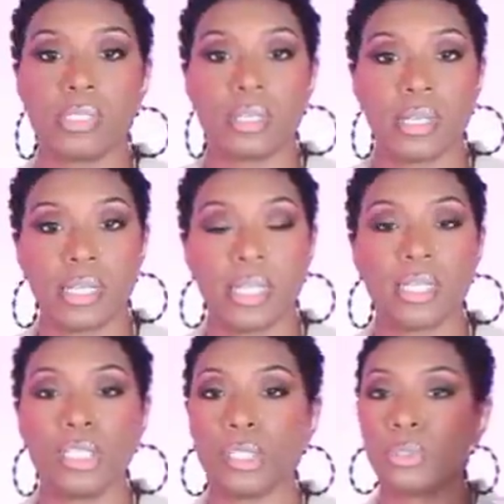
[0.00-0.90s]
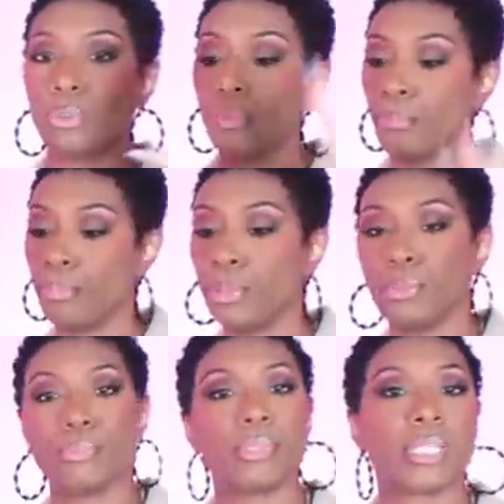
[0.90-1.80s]
Tuck it in a little,
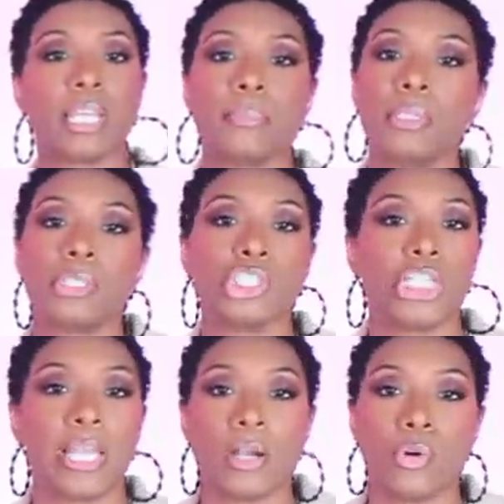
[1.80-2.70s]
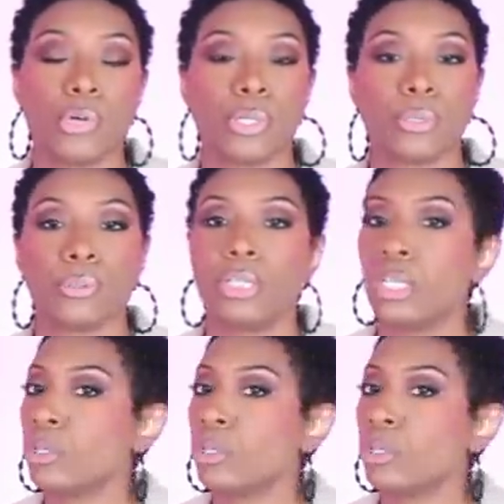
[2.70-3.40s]
boom, same look she got going on.